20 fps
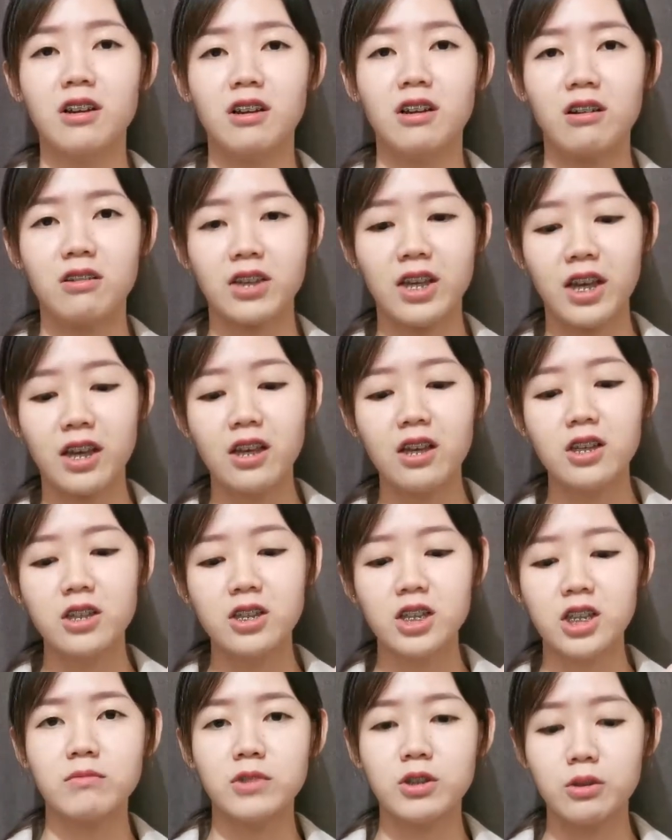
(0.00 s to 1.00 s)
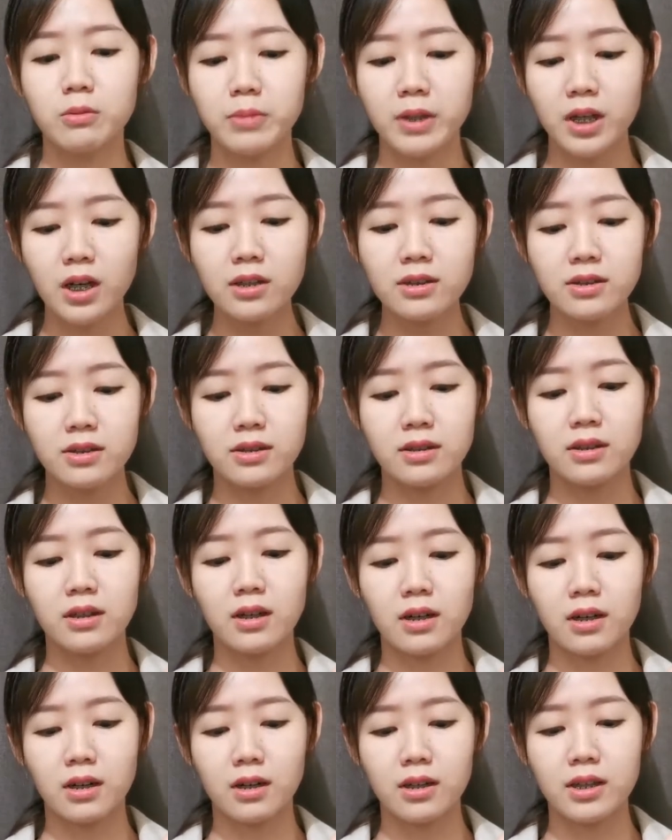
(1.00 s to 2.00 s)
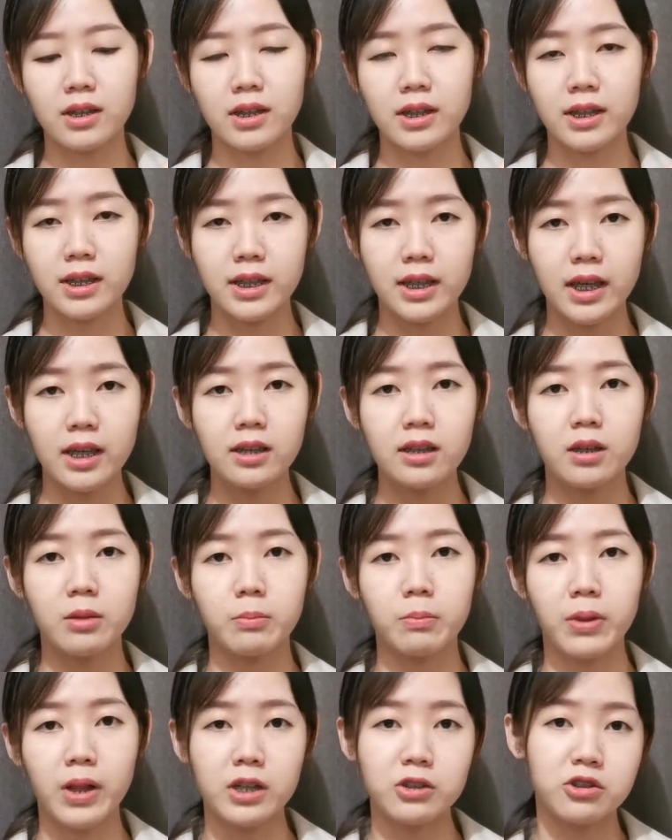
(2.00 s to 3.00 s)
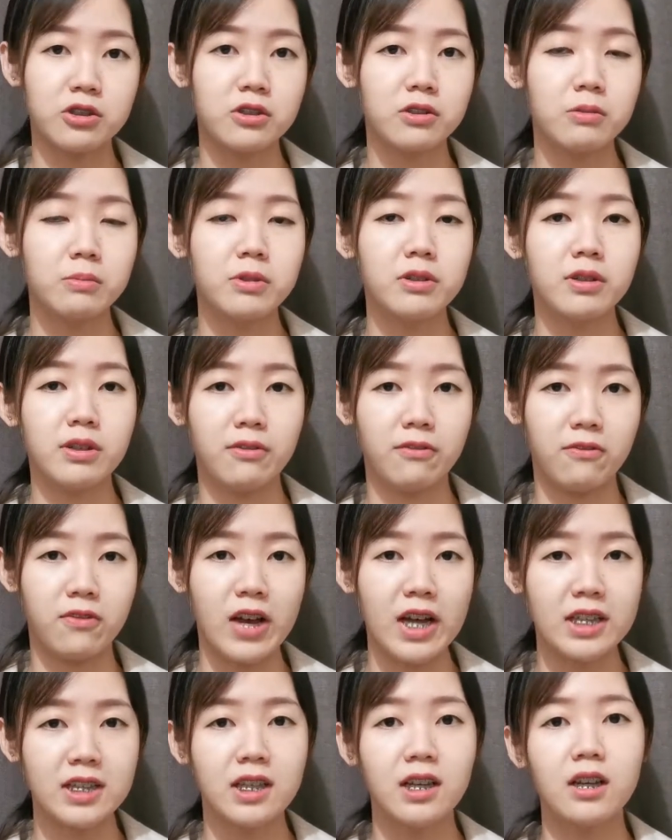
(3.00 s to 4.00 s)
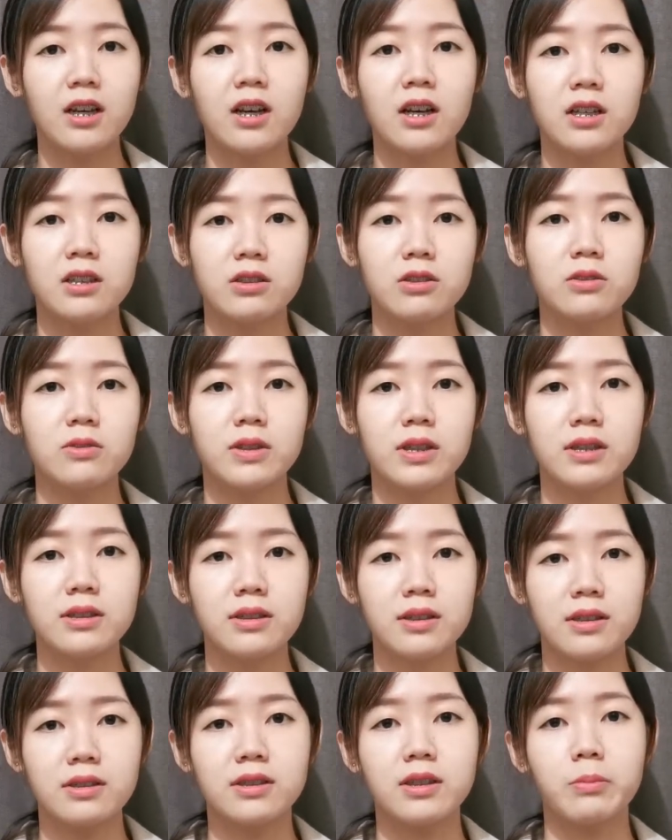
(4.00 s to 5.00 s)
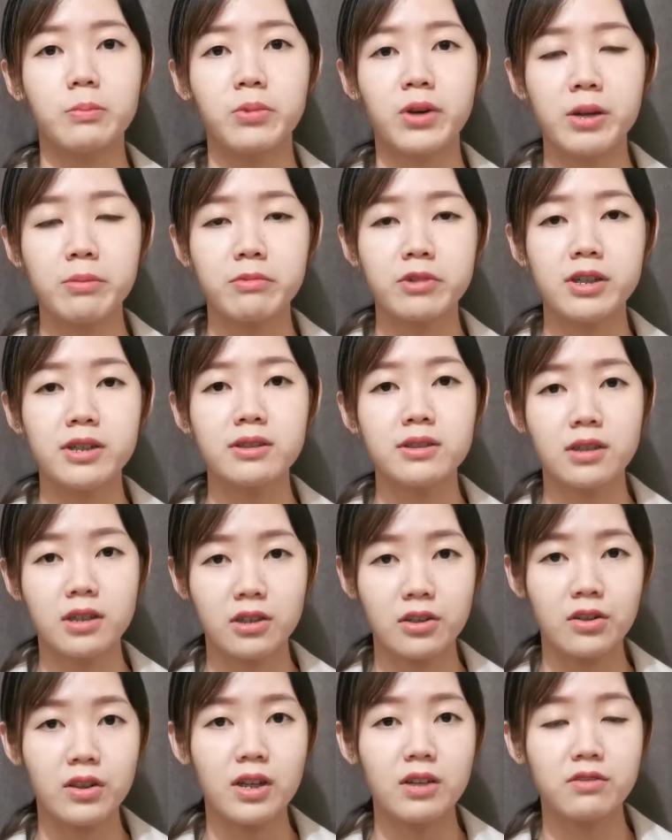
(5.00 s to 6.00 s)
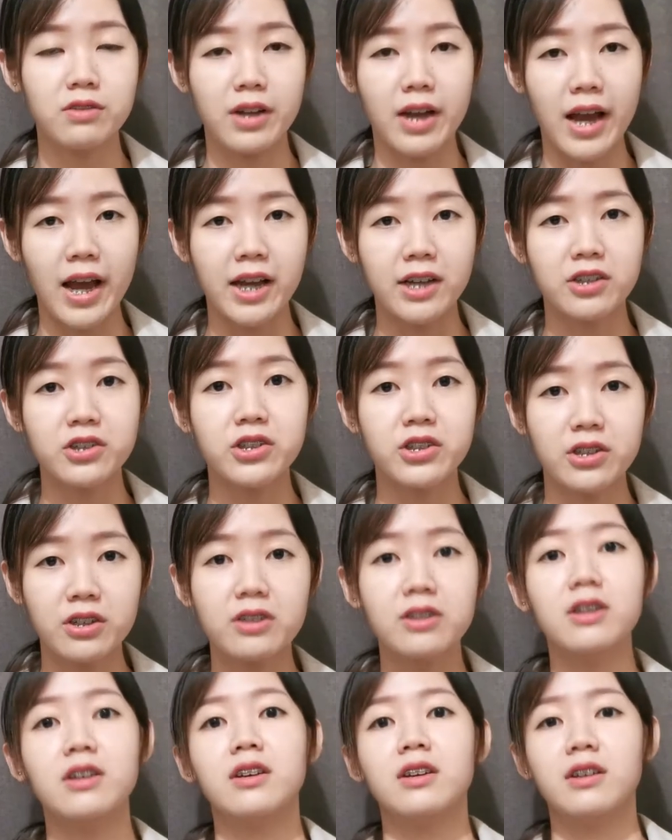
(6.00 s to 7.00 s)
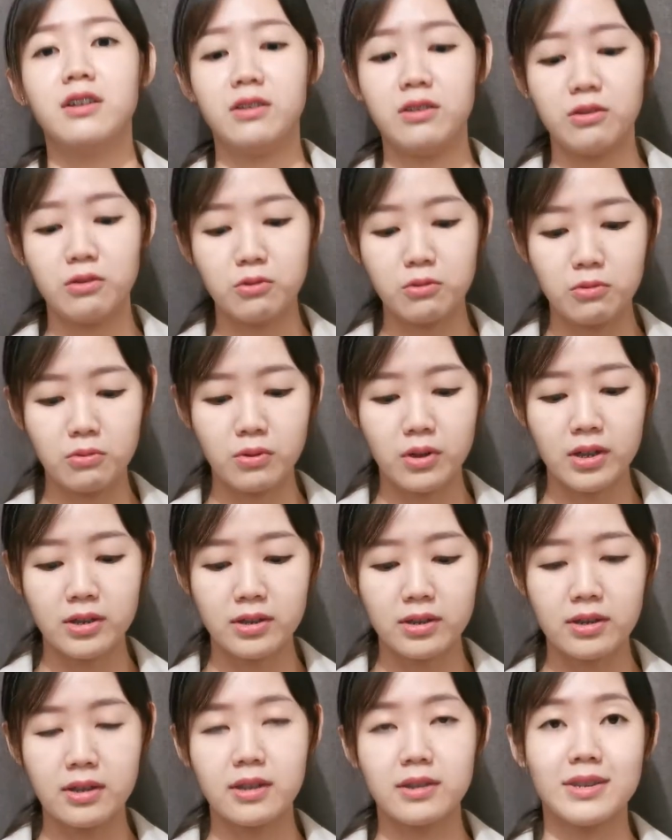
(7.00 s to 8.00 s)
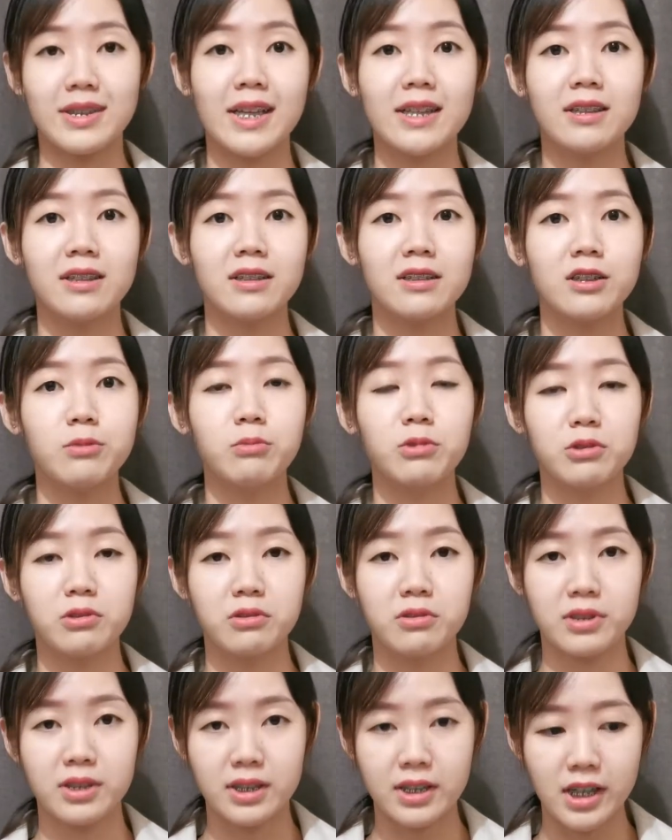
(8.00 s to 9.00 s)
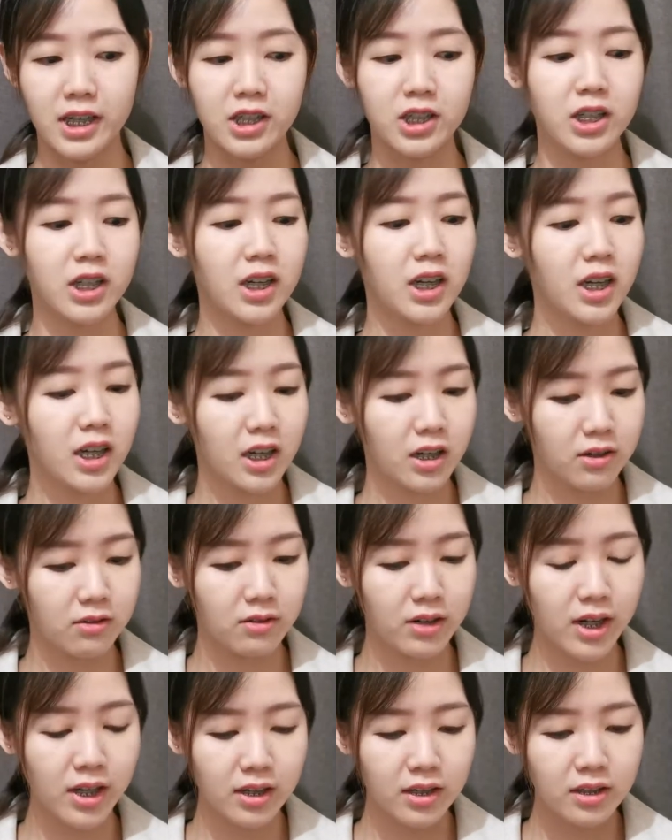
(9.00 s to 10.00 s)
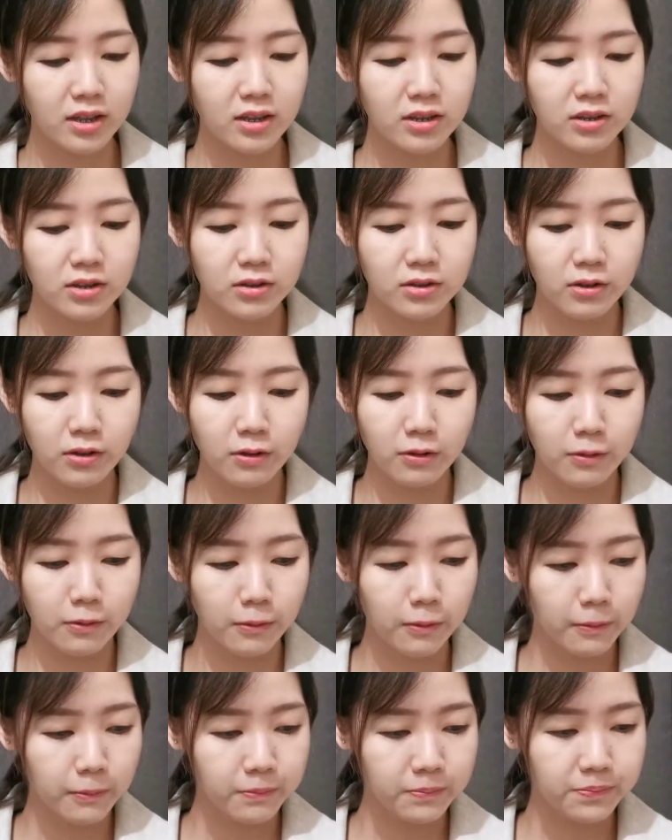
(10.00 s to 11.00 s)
Okay, so because he gained the pleasurable effects, so this is the primary circular reaction towards the sensory motor stage. Alright, so